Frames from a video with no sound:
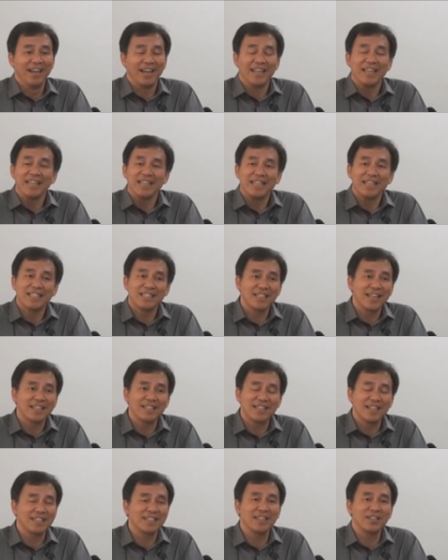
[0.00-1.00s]
And it is
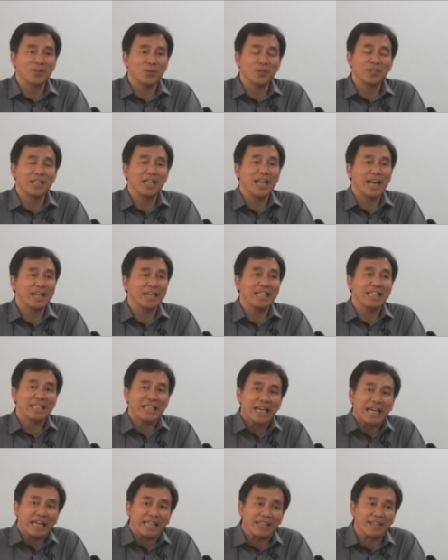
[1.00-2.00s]
not just an ordinary
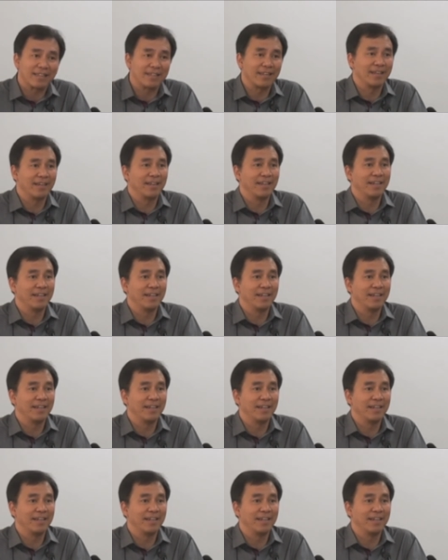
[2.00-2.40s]
death.